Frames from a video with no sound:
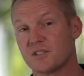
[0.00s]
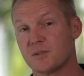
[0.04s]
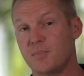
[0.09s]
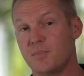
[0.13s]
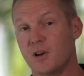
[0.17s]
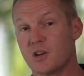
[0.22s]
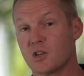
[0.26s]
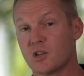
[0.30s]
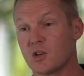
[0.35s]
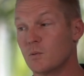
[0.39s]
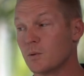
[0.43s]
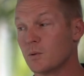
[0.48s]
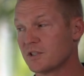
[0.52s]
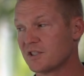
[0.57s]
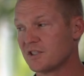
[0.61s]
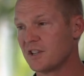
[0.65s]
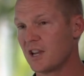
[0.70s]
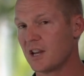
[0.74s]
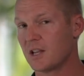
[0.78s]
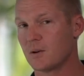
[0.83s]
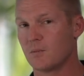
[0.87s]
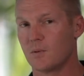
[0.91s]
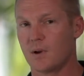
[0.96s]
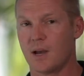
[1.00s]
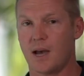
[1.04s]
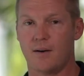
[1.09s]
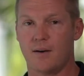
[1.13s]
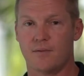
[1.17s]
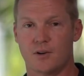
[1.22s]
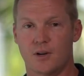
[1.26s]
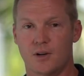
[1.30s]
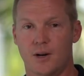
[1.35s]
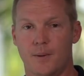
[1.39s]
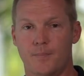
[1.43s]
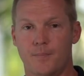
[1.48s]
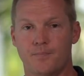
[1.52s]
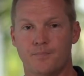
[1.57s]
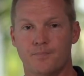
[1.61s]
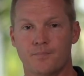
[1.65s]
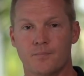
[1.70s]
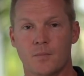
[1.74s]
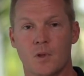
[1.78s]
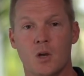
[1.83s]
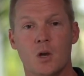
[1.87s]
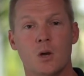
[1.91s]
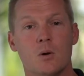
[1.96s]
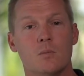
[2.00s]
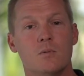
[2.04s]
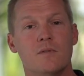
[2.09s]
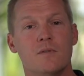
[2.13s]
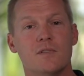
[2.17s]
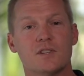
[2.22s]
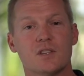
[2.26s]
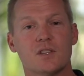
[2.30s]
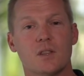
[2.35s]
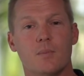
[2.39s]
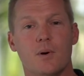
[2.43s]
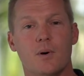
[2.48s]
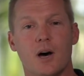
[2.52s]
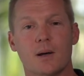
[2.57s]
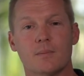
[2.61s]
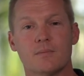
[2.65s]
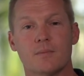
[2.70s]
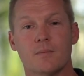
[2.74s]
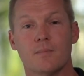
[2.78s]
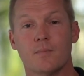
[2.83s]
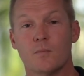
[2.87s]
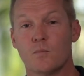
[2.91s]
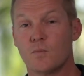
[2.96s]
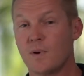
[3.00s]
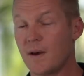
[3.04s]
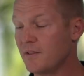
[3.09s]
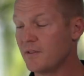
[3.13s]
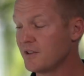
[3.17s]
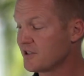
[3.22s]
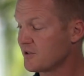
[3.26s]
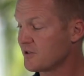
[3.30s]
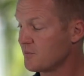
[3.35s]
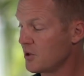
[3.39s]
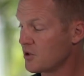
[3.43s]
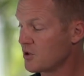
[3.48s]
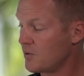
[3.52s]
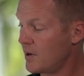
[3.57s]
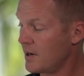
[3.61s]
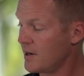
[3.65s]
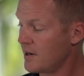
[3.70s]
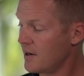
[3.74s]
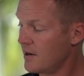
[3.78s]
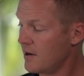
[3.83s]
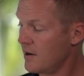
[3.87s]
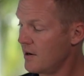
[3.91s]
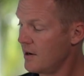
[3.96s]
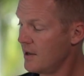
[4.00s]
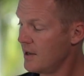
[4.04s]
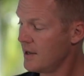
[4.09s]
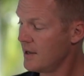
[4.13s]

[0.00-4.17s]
depending on which setting we have it on. Moving to the bottom, we have this switch right here